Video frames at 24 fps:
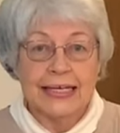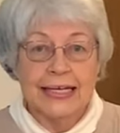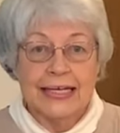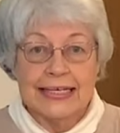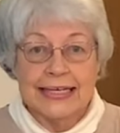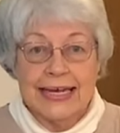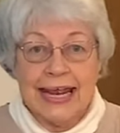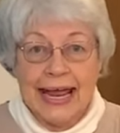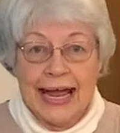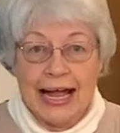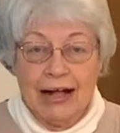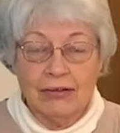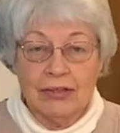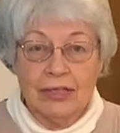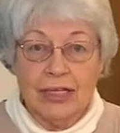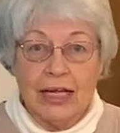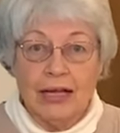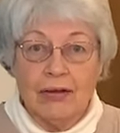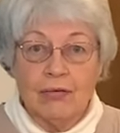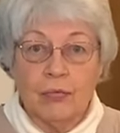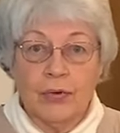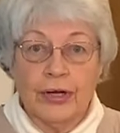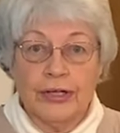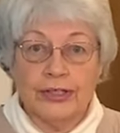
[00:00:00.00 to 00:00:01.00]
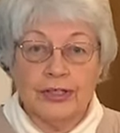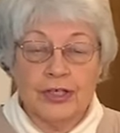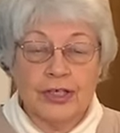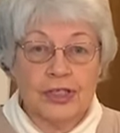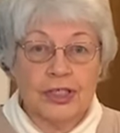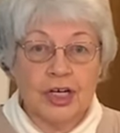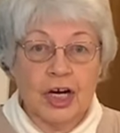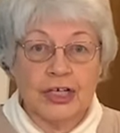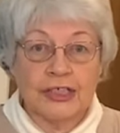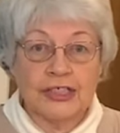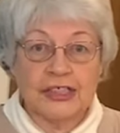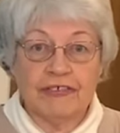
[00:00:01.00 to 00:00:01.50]
Now, when you
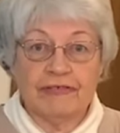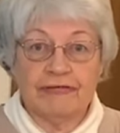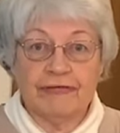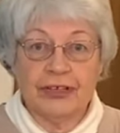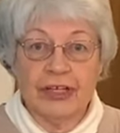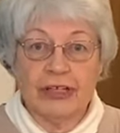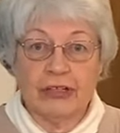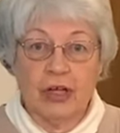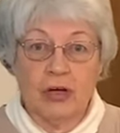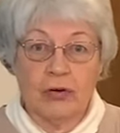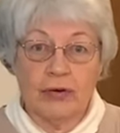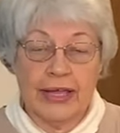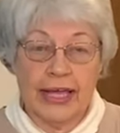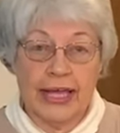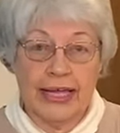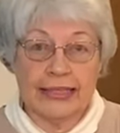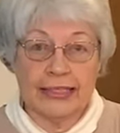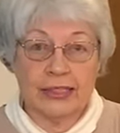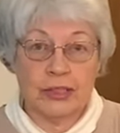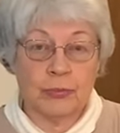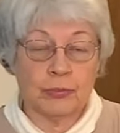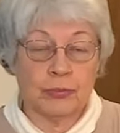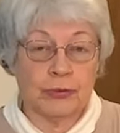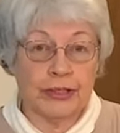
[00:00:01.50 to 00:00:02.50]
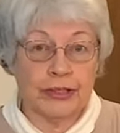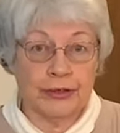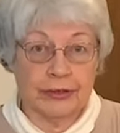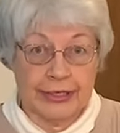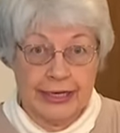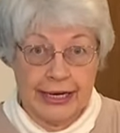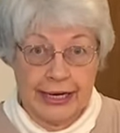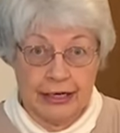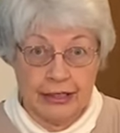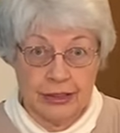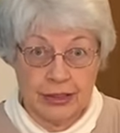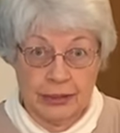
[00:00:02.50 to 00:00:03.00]
start to feel, okay, this breeder
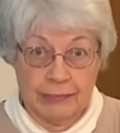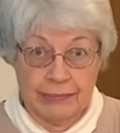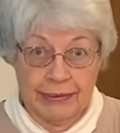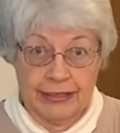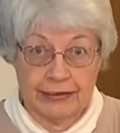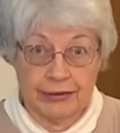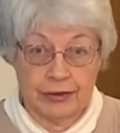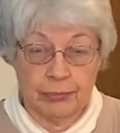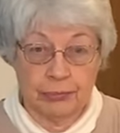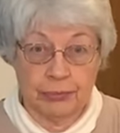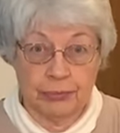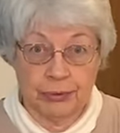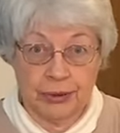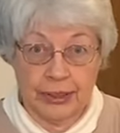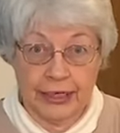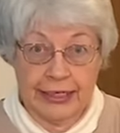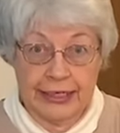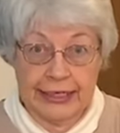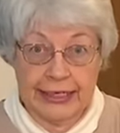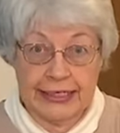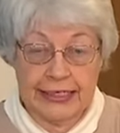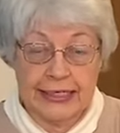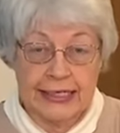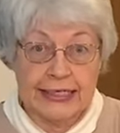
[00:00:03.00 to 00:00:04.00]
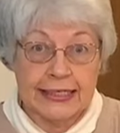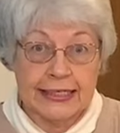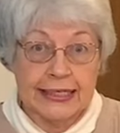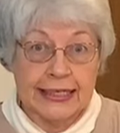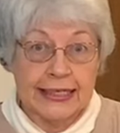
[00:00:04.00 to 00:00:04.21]
cares about the breed,